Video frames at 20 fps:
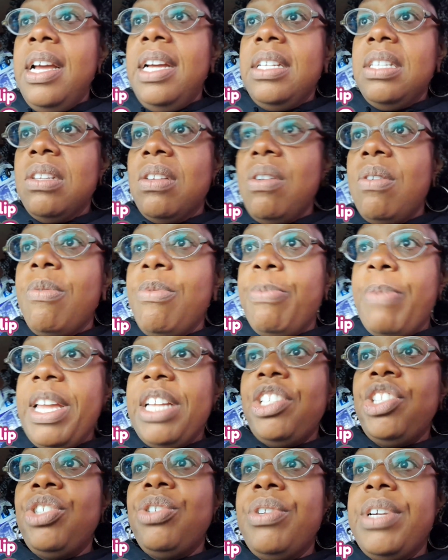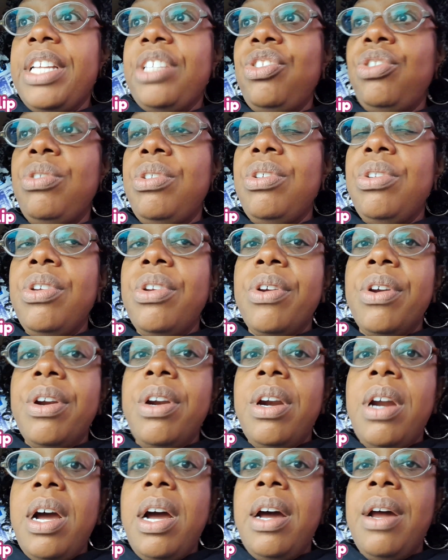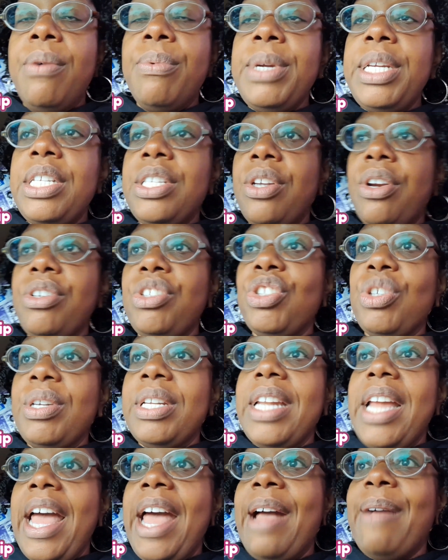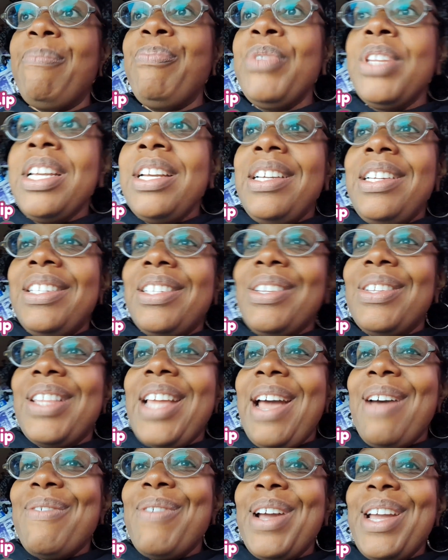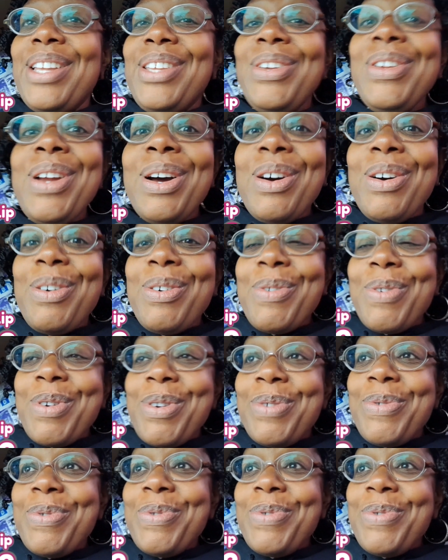And so make sure that you do your research on that, so that way you don't